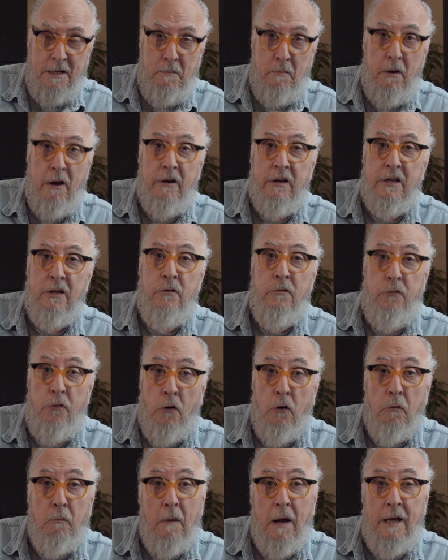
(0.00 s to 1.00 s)
American
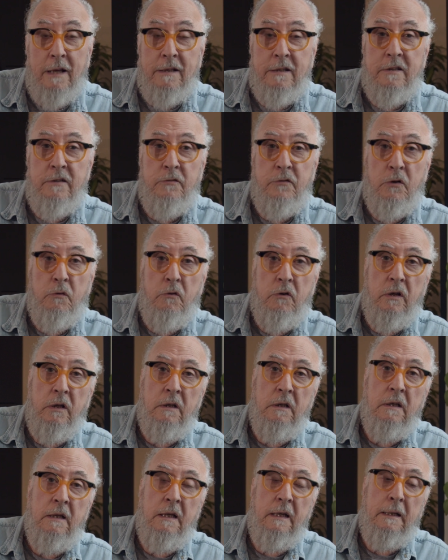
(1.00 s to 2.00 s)
format, if you will,